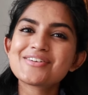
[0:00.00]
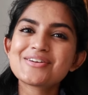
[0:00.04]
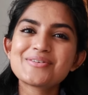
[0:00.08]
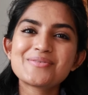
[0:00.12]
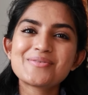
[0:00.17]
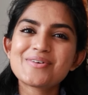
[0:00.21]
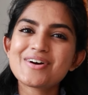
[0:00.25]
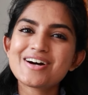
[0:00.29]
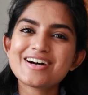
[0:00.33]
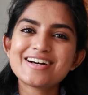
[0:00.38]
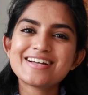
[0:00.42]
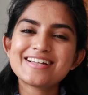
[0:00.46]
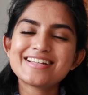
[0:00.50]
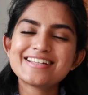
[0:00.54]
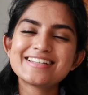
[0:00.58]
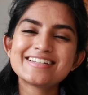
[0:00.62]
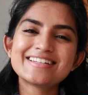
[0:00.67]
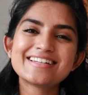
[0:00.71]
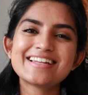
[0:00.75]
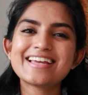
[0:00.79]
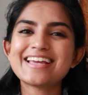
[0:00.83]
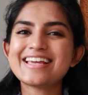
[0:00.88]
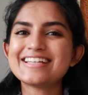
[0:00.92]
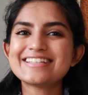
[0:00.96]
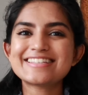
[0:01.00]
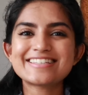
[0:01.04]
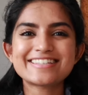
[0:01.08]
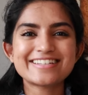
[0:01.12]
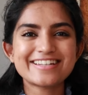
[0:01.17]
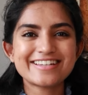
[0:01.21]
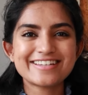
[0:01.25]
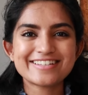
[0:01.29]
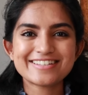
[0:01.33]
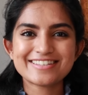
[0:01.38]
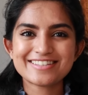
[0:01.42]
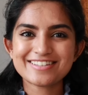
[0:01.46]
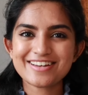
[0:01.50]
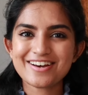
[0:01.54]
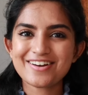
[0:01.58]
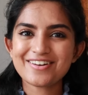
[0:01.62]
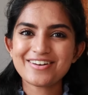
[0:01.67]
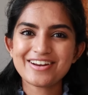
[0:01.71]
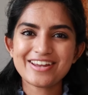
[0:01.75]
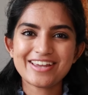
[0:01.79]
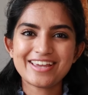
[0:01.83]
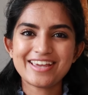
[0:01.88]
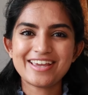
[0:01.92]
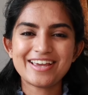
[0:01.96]
everyone, it's Nurse
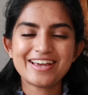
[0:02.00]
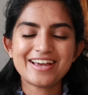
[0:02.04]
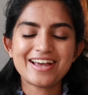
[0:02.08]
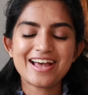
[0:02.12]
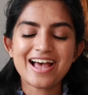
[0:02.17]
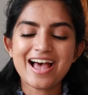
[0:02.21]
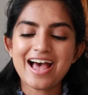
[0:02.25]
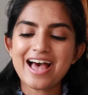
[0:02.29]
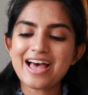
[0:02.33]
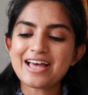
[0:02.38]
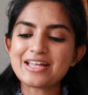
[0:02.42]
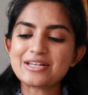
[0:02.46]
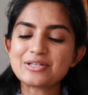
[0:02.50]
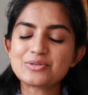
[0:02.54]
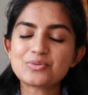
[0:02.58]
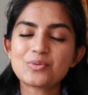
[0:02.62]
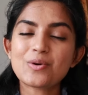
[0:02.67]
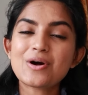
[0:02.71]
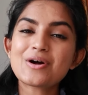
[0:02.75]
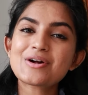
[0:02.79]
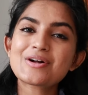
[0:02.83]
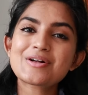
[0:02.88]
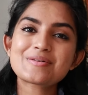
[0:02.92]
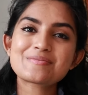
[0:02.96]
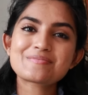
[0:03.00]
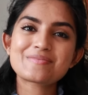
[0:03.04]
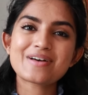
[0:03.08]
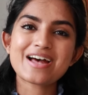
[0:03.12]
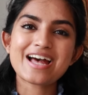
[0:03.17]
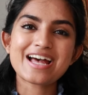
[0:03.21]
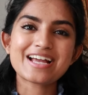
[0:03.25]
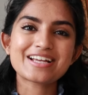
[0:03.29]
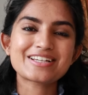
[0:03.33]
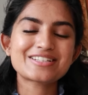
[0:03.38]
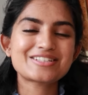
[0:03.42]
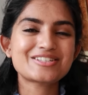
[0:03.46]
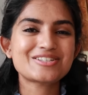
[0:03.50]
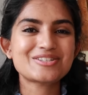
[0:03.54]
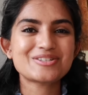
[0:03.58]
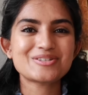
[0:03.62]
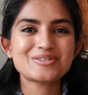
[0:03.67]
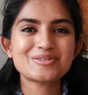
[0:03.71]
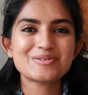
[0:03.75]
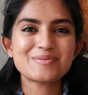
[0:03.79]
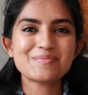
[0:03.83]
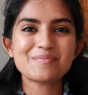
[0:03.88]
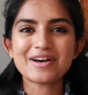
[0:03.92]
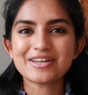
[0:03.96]
Zara here and welcome back
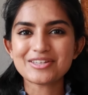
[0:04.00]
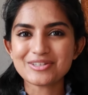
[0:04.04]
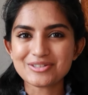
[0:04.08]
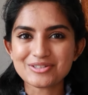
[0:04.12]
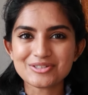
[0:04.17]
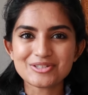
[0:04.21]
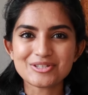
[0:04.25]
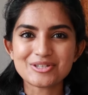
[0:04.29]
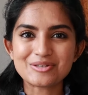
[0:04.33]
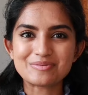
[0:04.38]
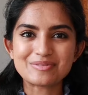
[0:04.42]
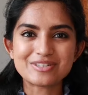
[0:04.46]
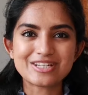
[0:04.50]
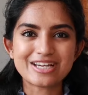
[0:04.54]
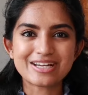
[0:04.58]
to my YouTube